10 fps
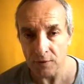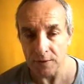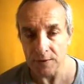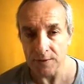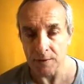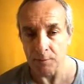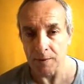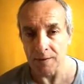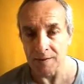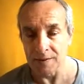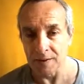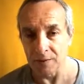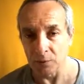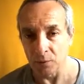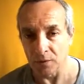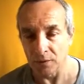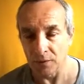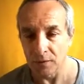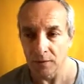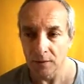verses have been concerned with
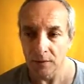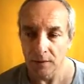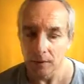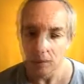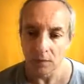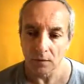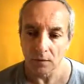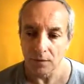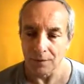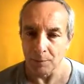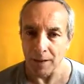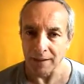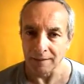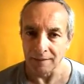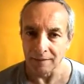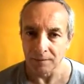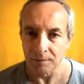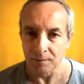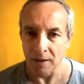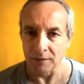the mind
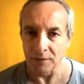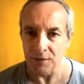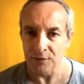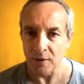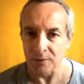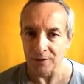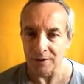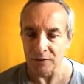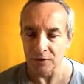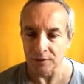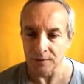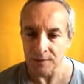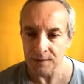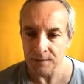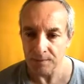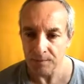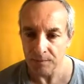and its foundations,